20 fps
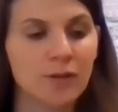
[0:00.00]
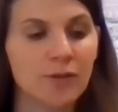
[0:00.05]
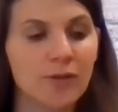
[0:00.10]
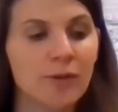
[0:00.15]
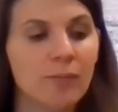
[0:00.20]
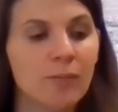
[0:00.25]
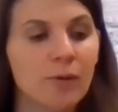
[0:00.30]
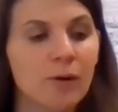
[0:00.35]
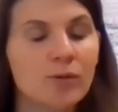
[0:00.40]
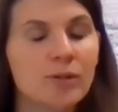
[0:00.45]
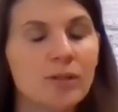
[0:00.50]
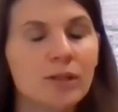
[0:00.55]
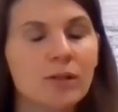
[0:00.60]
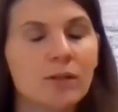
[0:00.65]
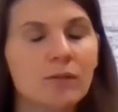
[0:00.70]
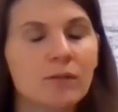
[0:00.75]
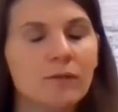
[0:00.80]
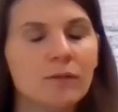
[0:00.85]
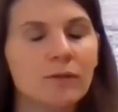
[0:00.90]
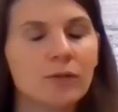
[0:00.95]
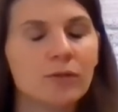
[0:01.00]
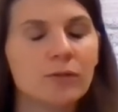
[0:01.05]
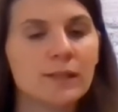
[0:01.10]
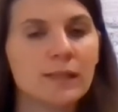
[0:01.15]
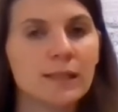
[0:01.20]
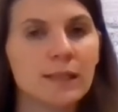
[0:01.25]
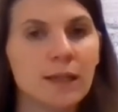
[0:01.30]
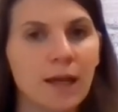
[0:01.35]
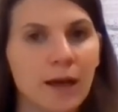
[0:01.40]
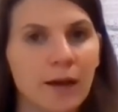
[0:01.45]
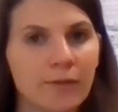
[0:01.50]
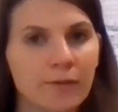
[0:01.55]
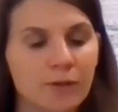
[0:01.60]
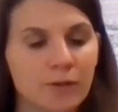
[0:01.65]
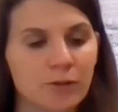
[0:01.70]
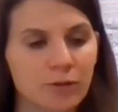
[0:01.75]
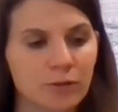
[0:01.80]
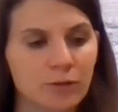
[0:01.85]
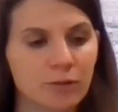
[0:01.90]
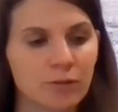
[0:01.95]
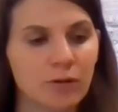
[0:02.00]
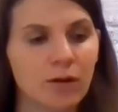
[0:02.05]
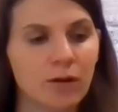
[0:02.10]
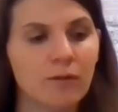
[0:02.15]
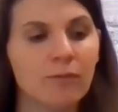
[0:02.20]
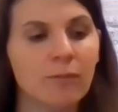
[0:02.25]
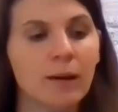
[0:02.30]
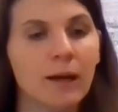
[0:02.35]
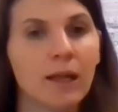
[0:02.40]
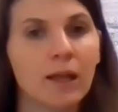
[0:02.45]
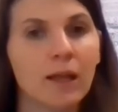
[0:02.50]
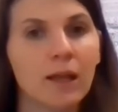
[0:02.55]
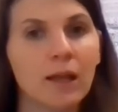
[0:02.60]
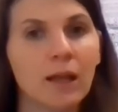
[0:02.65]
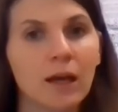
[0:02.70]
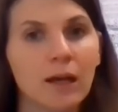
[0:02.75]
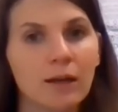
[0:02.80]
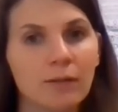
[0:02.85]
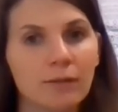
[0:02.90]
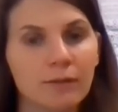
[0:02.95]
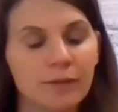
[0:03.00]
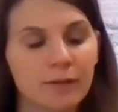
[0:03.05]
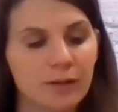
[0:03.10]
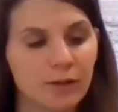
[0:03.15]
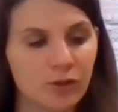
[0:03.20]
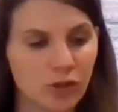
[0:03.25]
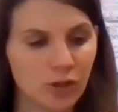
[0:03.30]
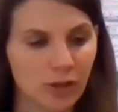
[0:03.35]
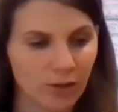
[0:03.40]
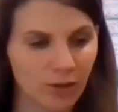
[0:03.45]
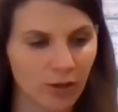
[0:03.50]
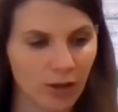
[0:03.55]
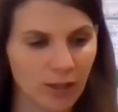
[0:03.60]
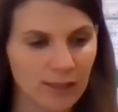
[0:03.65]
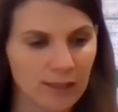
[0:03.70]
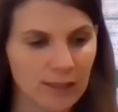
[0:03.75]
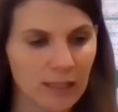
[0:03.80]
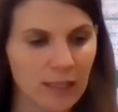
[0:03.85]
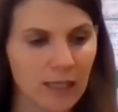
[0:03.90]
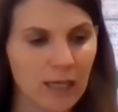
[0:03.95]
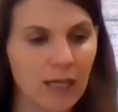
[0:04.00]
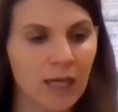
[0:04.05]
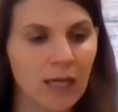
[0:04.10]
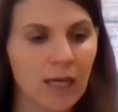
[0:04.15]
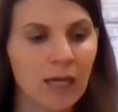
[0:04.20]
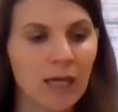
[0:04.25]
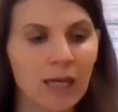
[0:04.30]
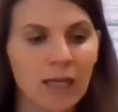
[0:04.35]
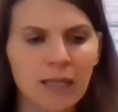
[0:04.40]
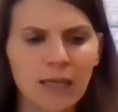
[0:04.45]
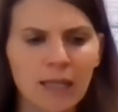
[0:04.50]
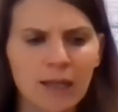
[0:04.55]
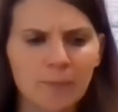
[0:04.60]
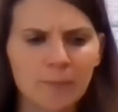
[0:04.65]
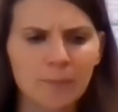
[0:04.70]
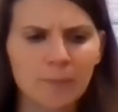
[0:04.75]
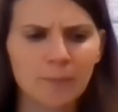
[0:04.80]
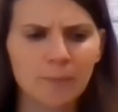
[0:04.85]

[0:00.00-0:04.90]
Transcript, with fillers: the most confusing afternoon of my life, she thought. Yet,